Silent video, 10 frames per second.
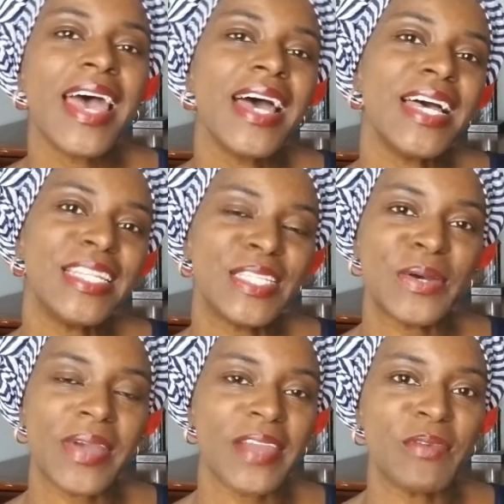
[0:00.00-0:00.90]
Hello
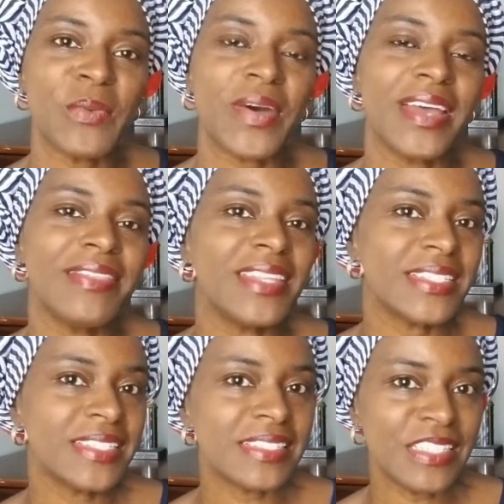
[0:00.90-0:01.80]
everyone, this
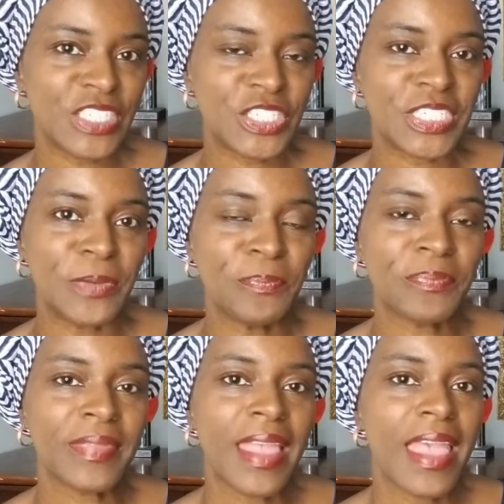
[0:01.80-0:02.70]
is Alicia,
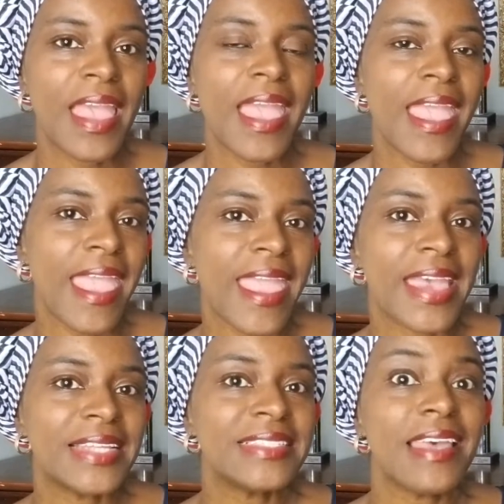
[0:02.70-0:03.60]

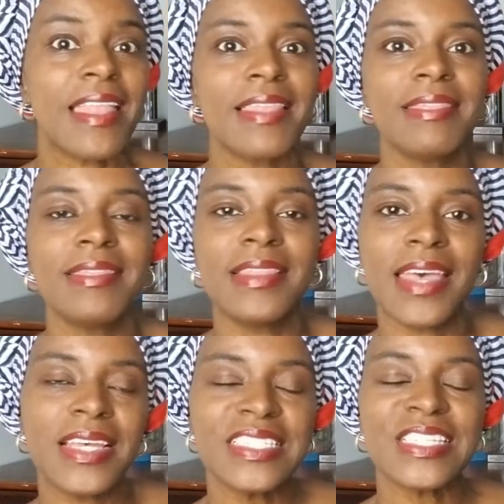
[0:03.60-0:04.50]
and
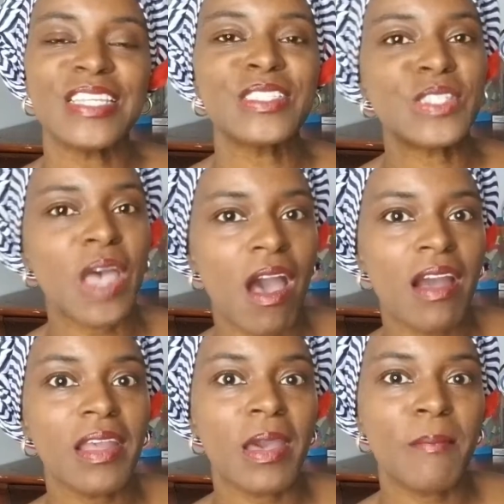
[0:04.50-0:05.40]
let's
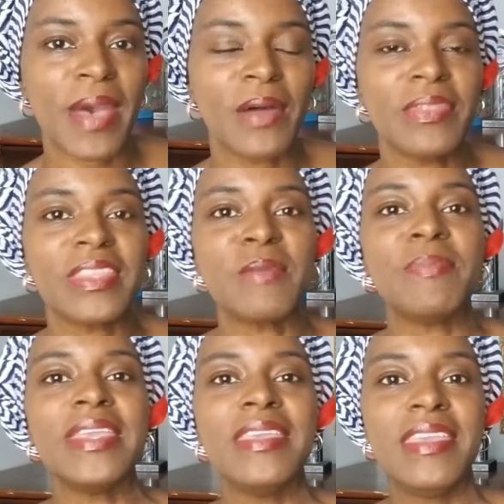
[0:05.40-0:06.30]
talk about the
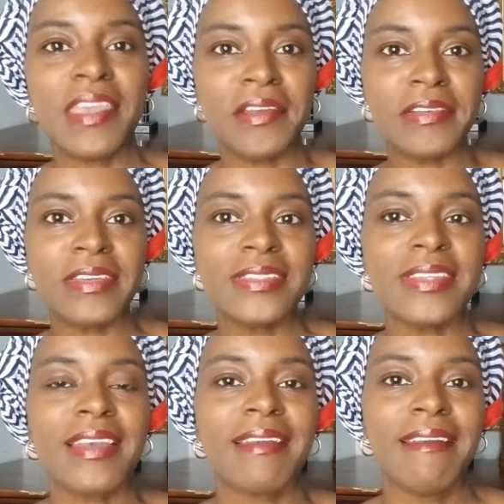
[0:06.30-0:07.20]
beginner's
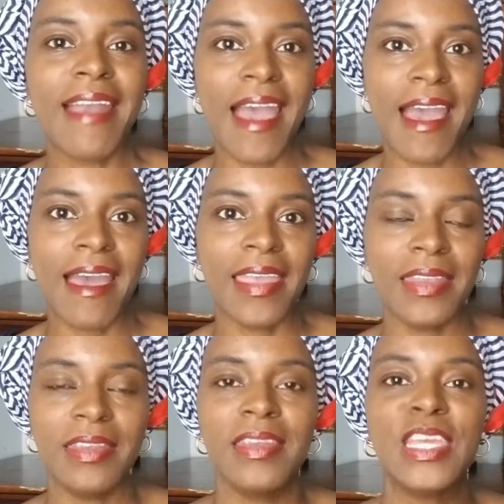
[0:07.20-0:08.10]
guide
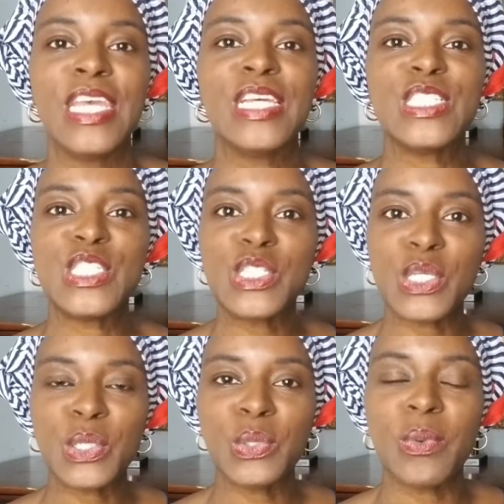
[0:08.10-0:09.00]

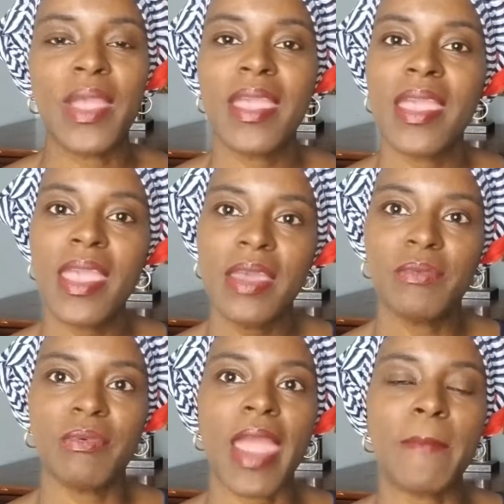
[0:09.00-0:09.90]
to head
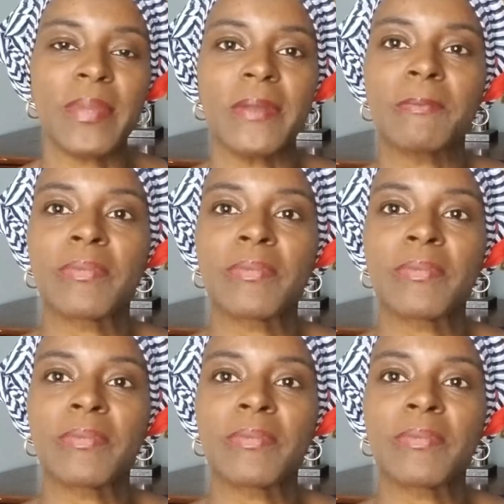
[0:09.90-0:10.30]
wrapping.